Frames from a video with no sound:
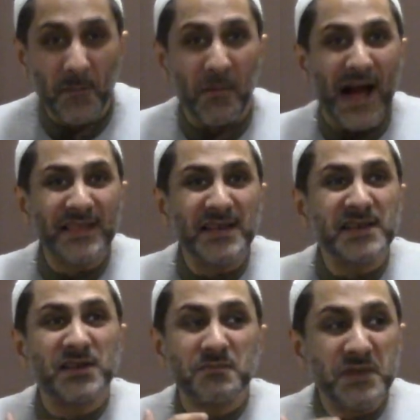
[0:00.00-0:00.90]

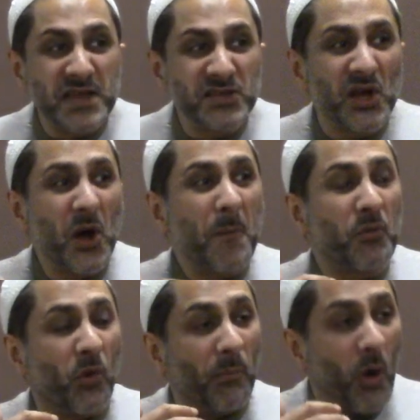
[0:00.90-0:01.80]
Mahdiism means
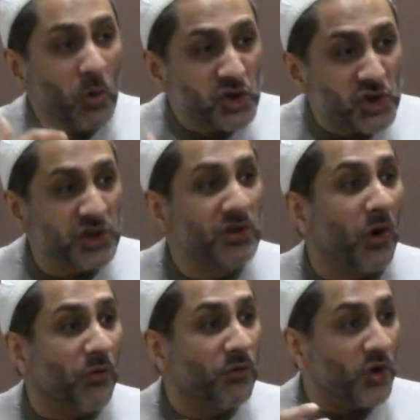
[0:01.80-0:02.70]
promotion
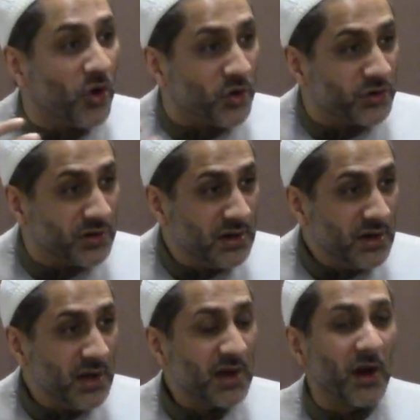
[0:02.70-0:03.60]
of good,
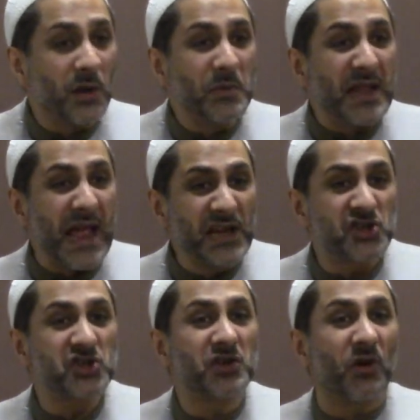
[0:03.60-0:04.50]

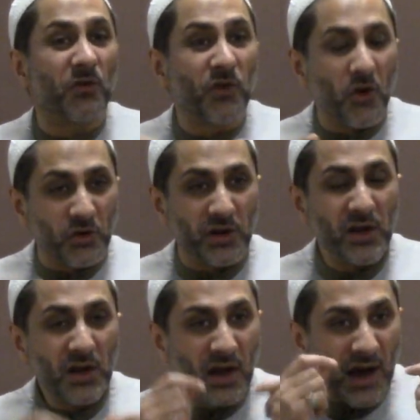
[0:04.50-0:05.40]
culmination of good.
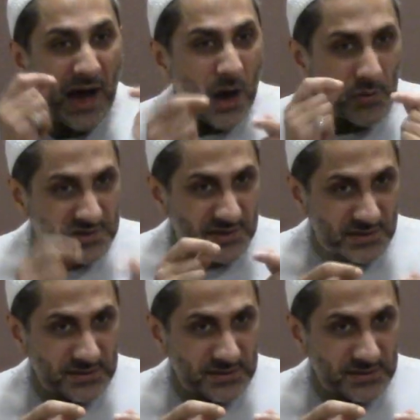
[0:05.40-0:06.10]
How is it?